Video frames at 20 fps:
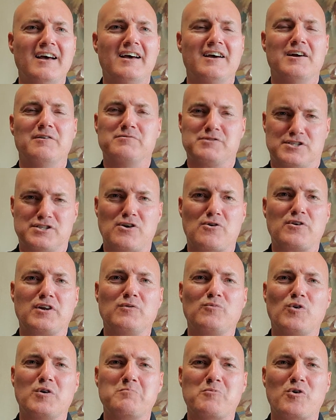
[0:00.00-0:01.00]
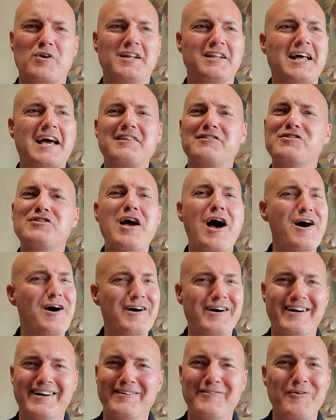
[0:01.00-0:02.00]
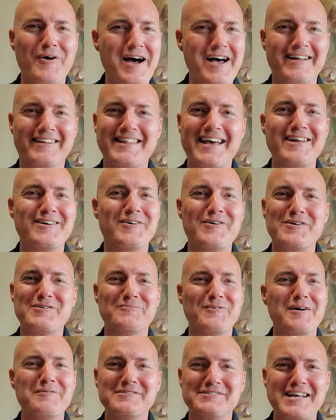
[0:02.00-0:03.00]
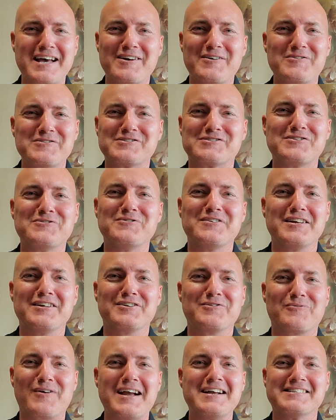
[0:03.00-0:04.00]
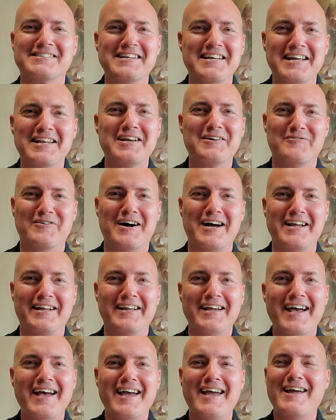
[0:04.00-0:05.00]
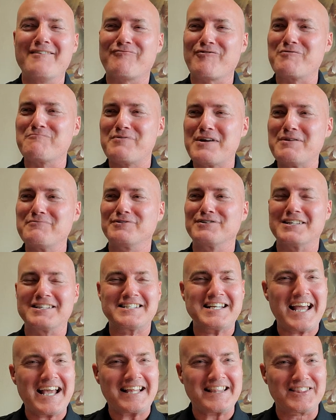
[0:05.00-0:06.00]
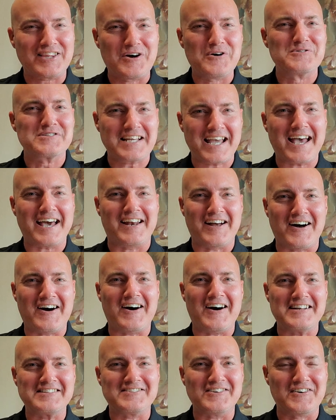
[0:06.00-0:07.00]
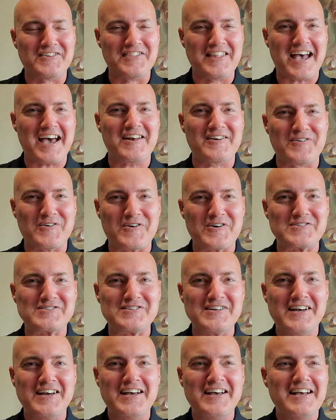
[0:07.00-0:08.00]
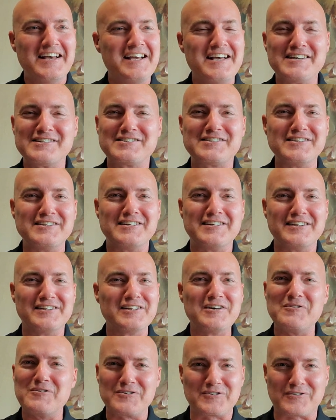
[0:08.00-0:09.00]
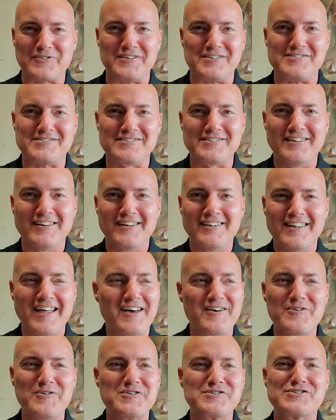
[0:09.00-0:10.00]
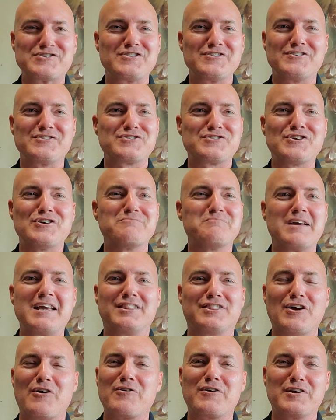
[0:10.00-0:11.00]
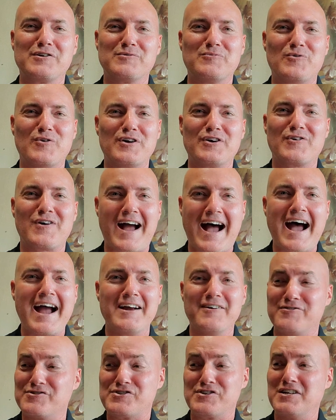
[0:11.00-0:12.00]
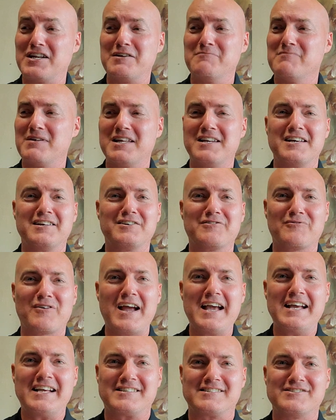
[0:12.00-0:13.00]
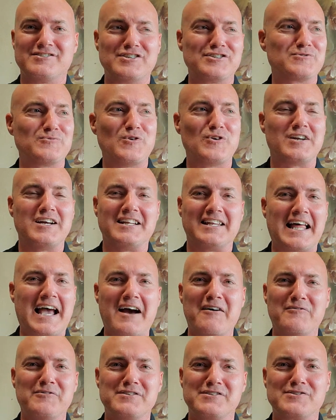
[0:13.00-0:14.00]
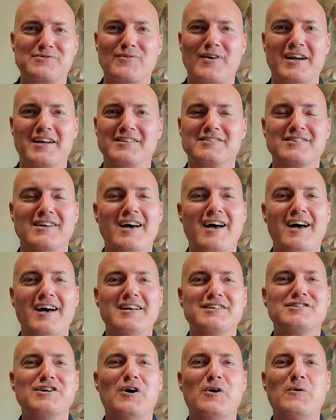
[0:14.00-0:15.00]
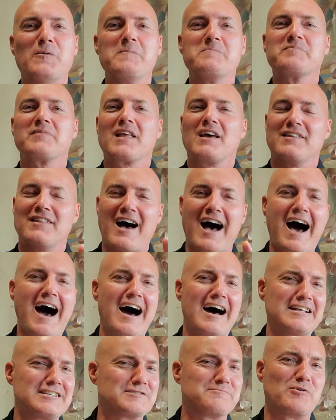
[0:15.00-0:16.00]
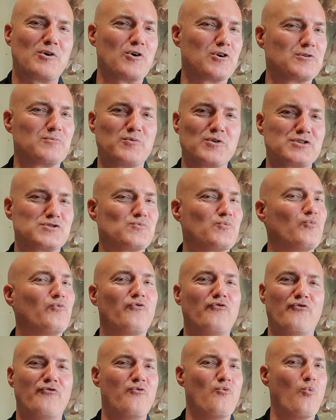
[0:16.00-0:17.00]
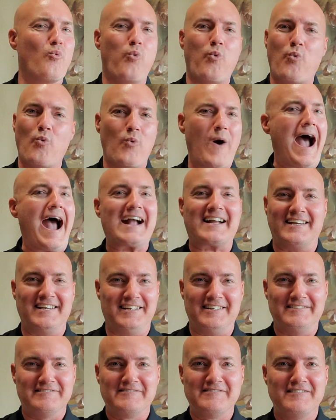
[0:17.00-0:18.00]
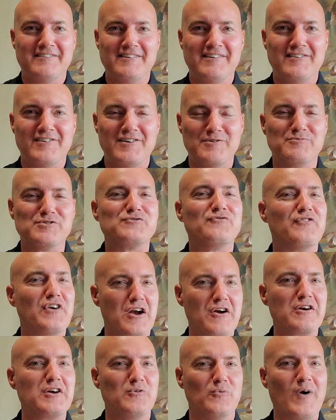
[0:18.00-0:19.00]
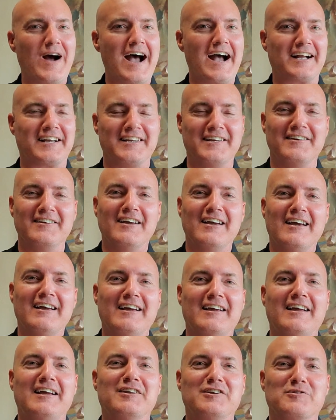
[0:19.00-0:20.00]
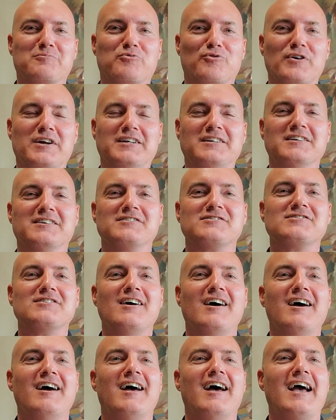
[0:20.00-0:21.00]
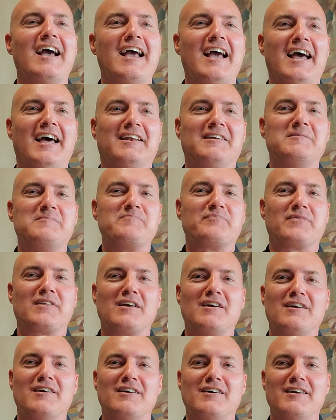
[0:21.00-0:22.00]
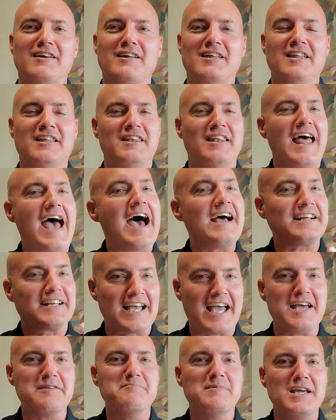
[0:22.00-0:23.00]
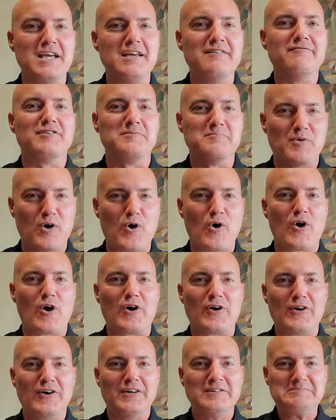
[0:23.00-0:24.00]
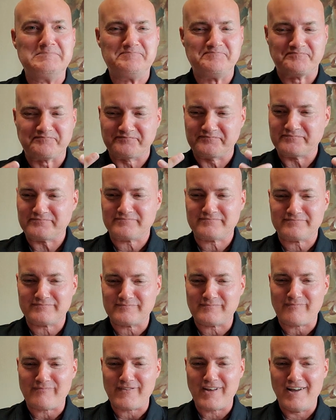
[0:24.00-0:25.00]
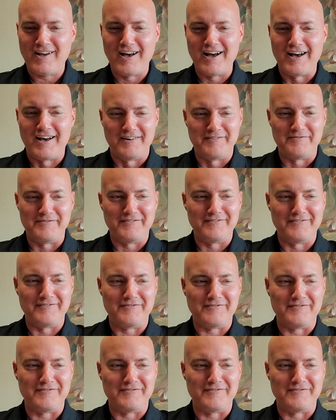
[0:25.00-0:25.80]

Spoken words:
It was 31 morning line. What was that horse doing in the race anyway? And for people to take those kind of odds on that horse is ludicrous. That horse should be 30-1 or higher. Shouldn't even been in the race. It just won an allowance race. So the odds board was wacky. It was very wacky in the Preakness. And that gave me even more, validity.